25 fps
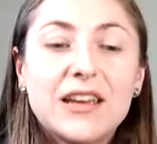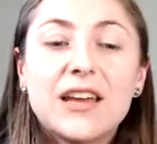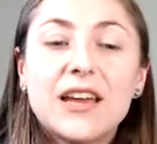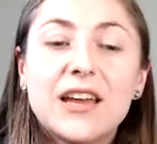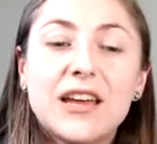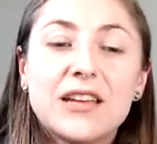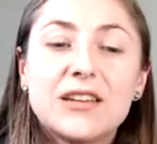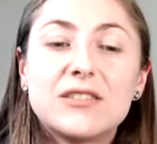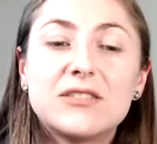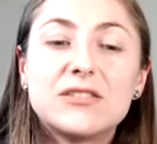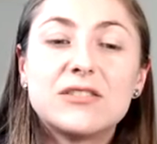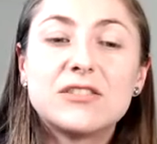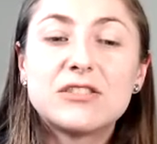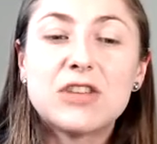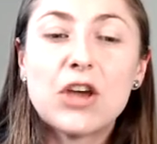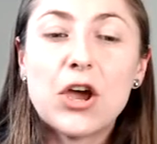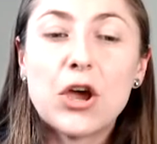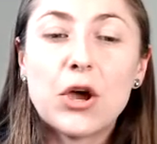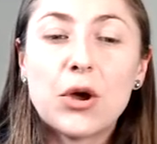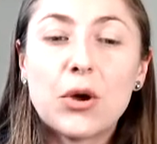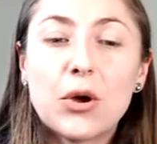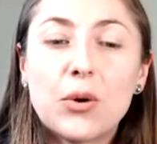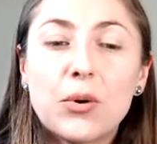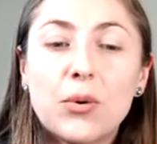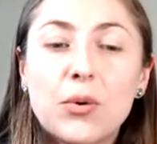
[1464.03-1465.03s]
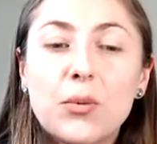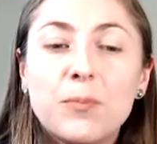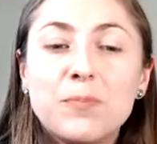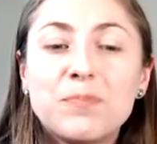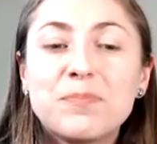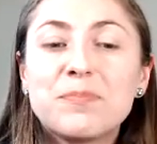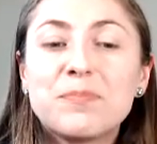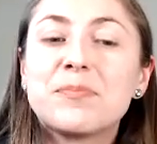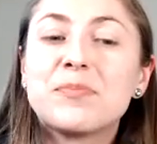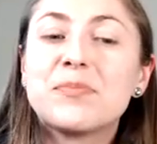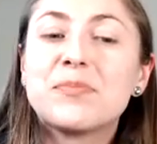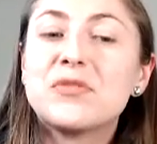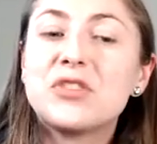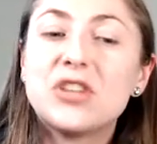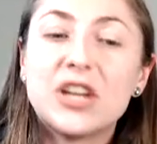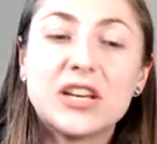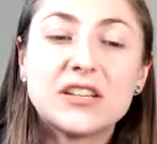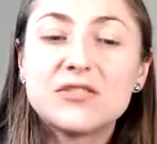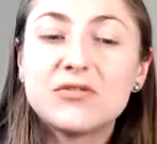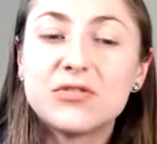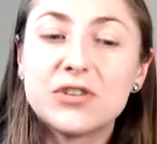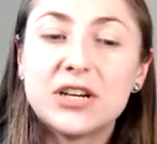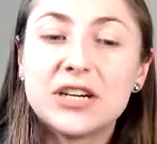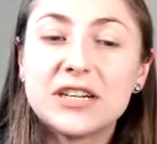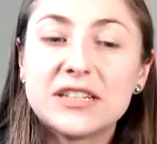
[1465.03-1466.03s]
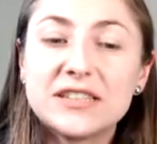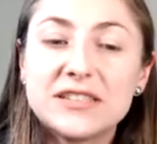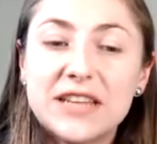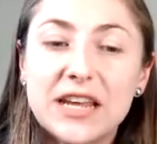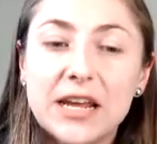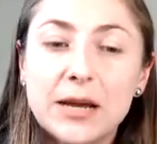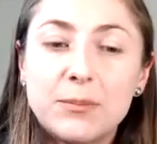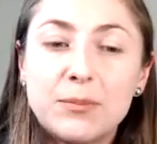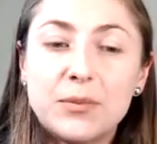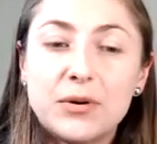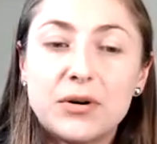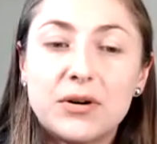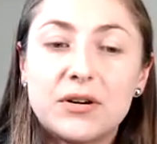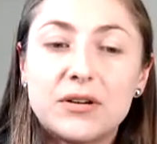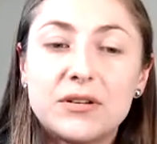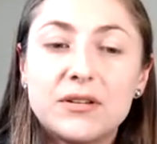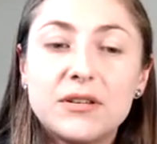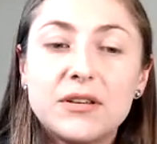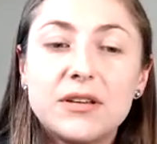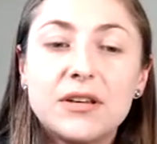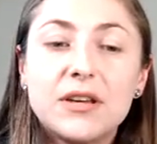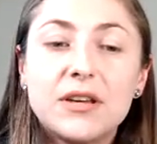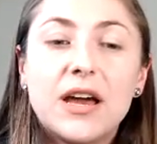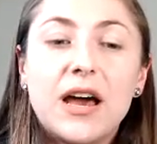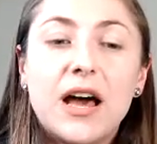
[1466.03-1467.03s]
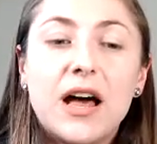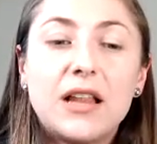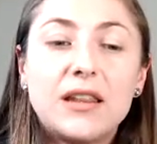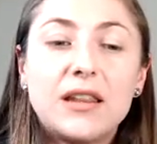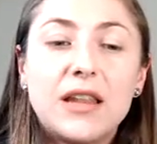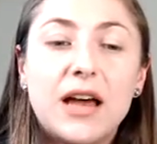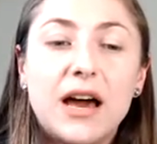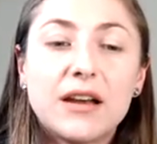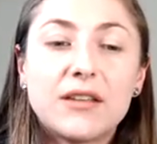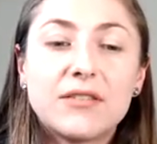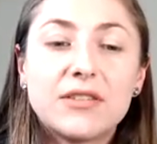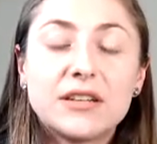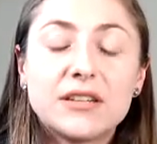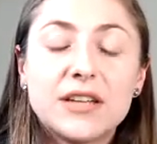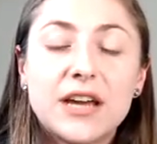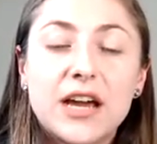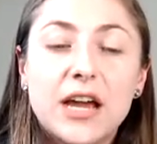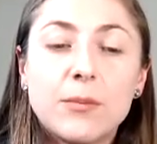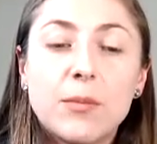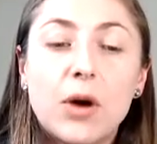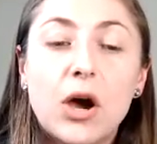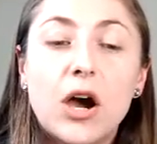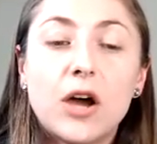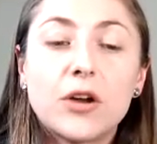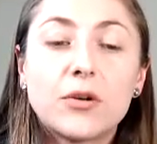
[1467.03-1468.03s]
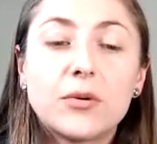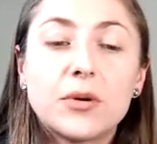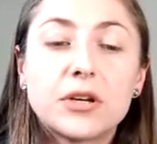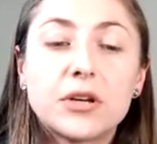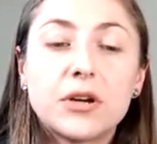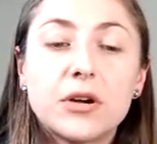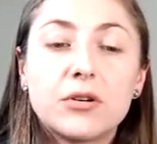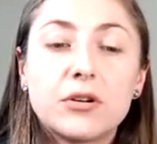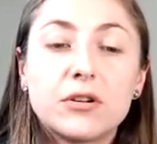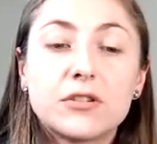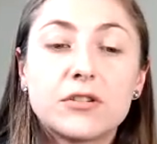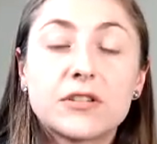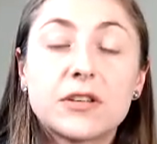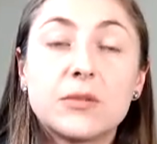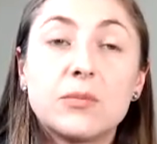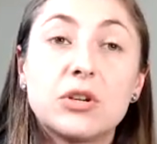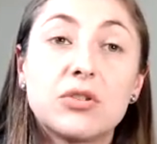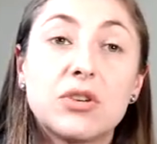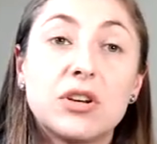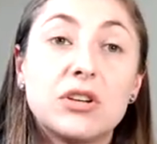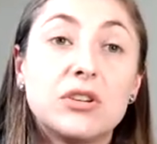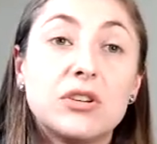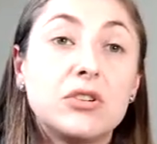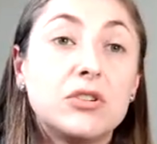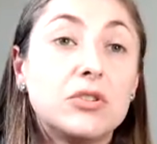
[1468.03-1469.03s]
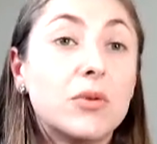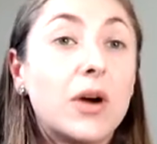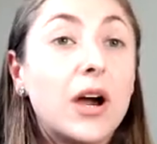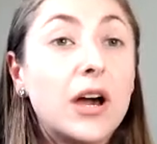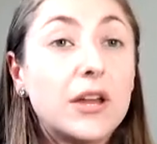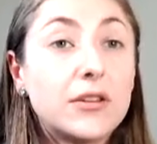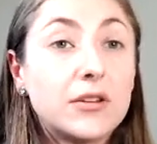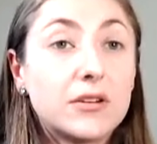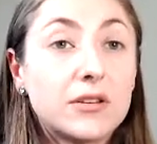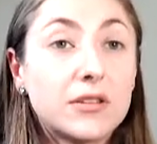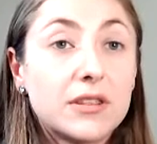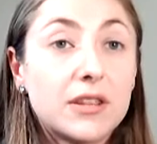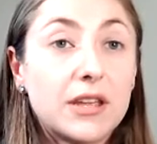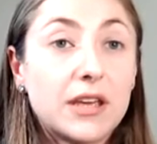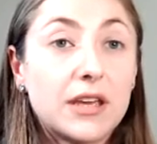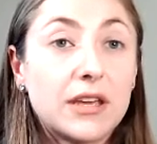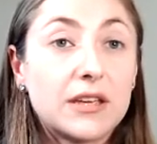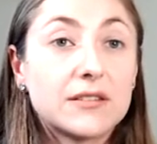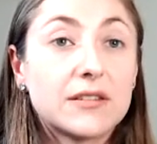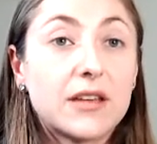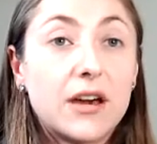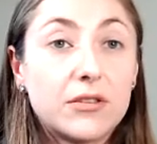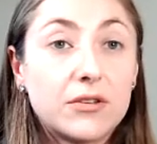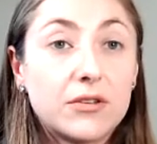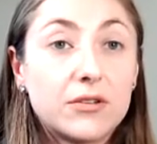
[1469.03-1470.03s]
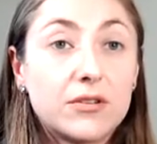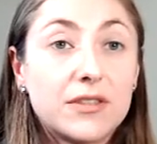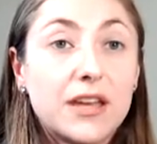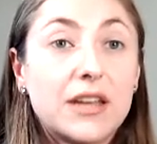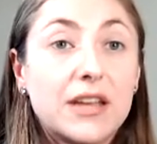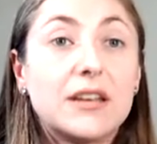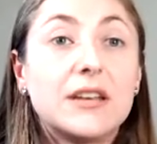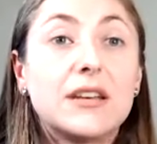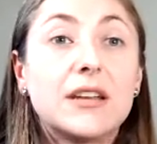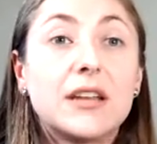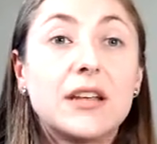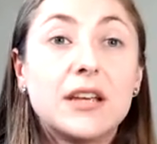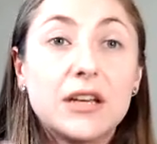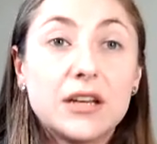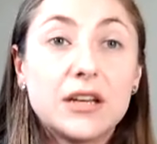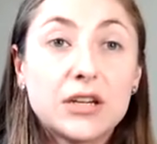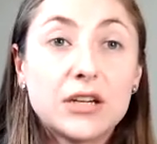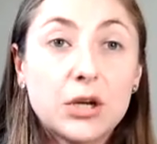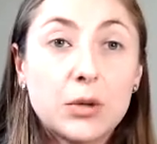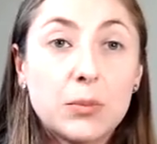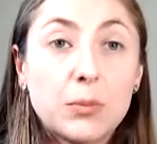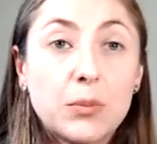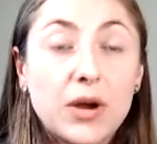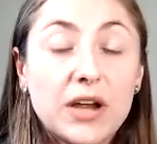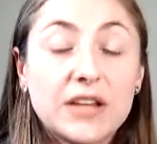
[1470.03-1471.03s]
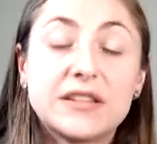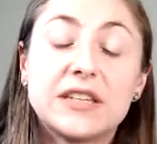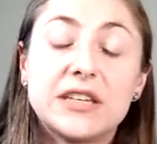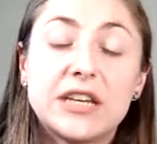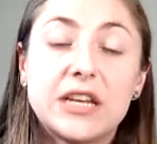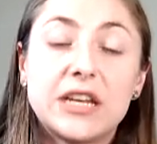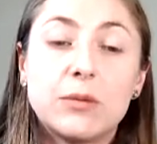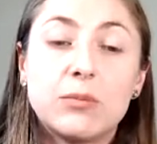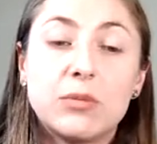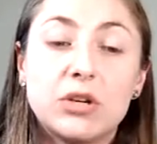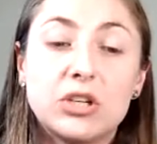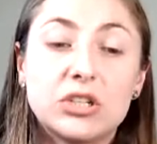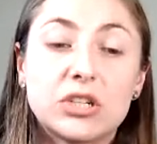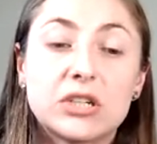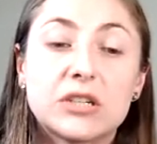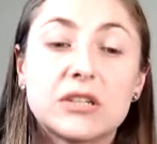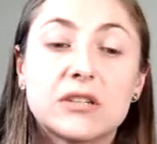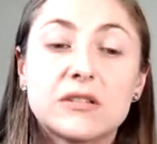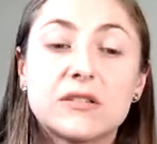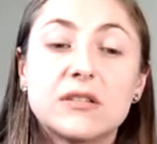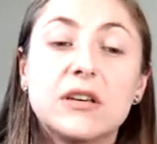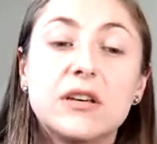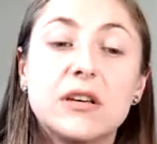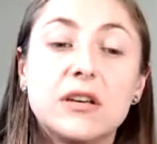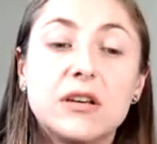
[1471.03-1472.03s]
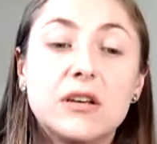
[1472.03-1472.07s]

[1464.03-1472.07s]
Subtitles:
And so just for example, a lot of the time autoencoders can be trained to do other things other than compressing images.